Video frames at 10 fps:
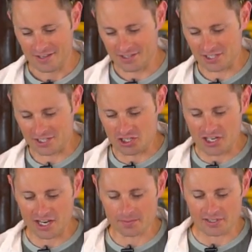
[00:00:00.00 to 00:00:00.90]
This is the
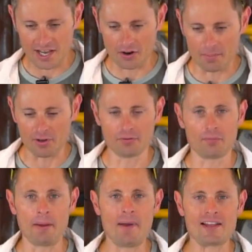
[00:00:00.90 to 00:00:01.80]
Jacob's Ladder I built
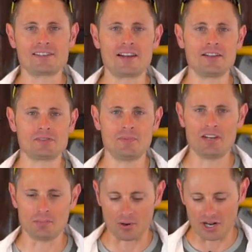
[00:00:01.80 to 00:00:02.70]
for my Mad Science
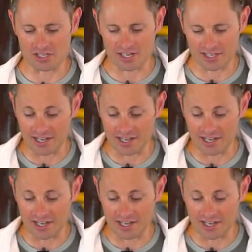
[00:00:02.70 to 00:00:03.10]
Minion project,